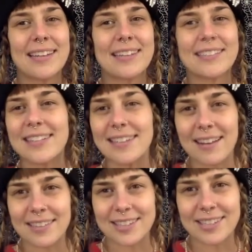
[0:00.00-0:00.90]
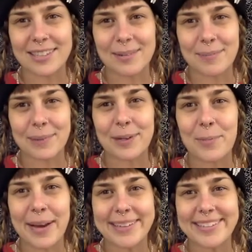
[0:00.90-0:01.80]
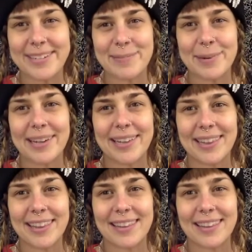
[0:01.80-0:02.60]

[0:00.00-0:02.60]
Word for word: just acknowledge it, but go back to your breath.